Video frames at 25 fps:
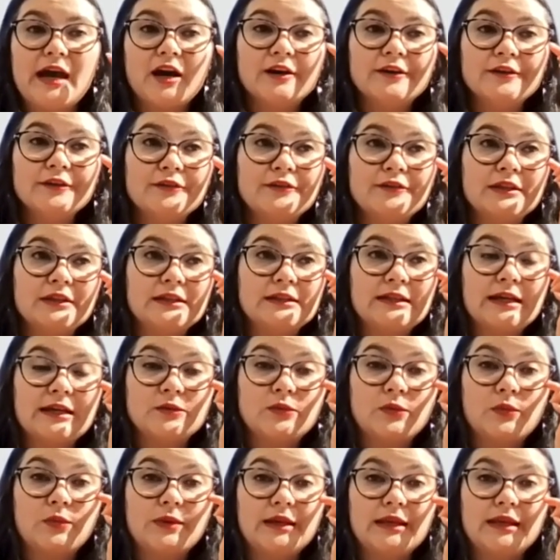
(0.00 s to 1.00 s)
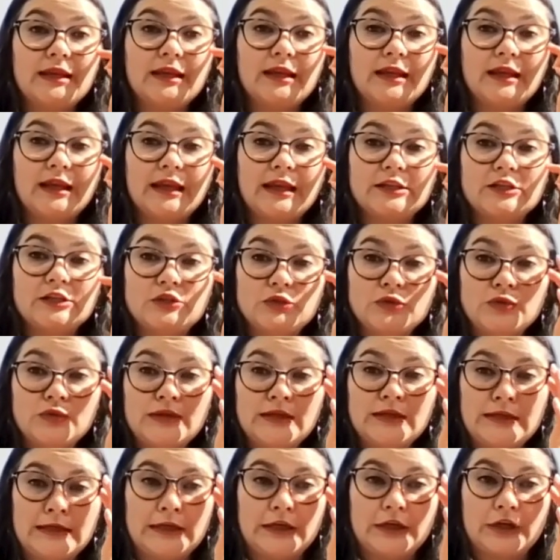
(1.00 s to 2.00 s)
other thing that we can do
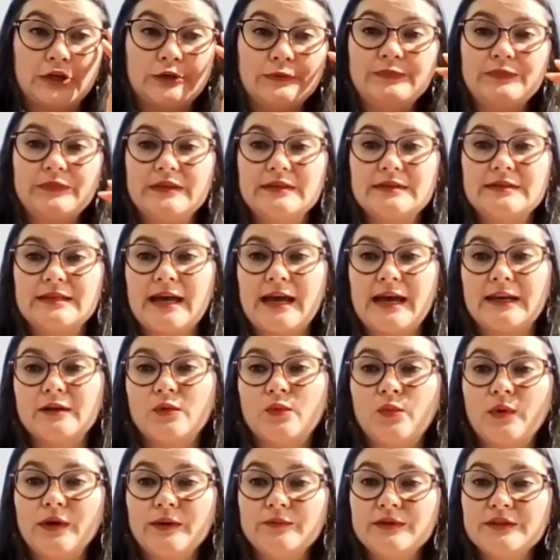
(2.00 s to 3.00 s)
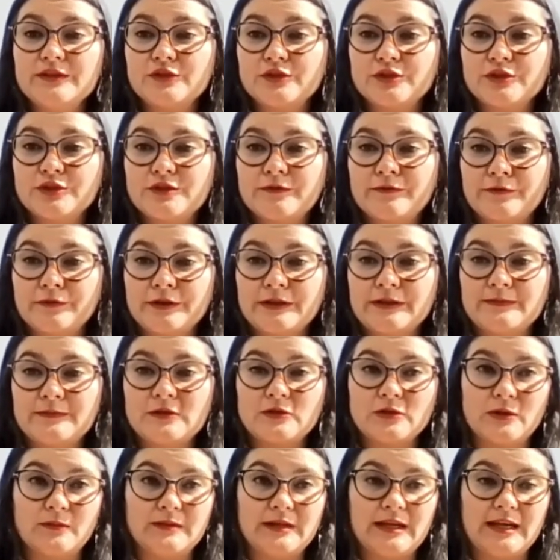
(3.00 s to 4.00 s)
in here is that when we search for
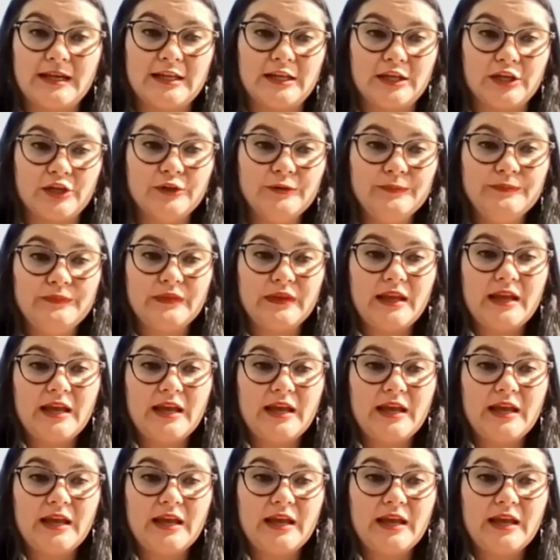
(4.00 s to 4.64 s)
insomnia here,